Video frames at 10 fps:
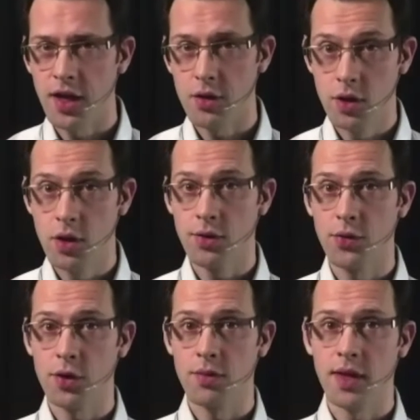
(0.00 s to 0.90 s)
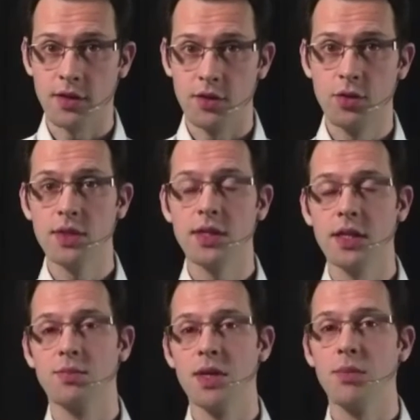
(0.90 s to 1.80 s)
who confirmed that 2
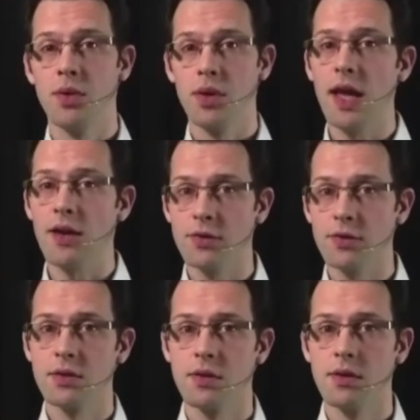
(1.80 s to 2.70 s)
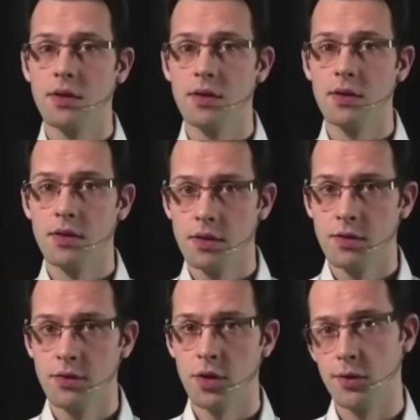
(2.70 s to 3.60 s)
salespeople left
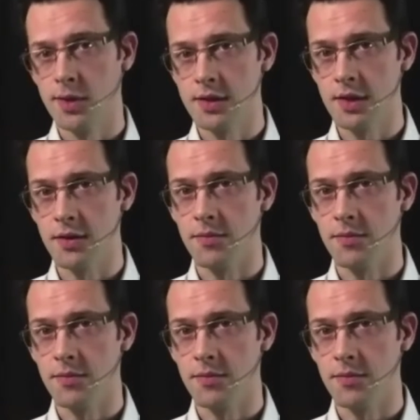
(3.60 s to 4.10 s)
for Grizzly.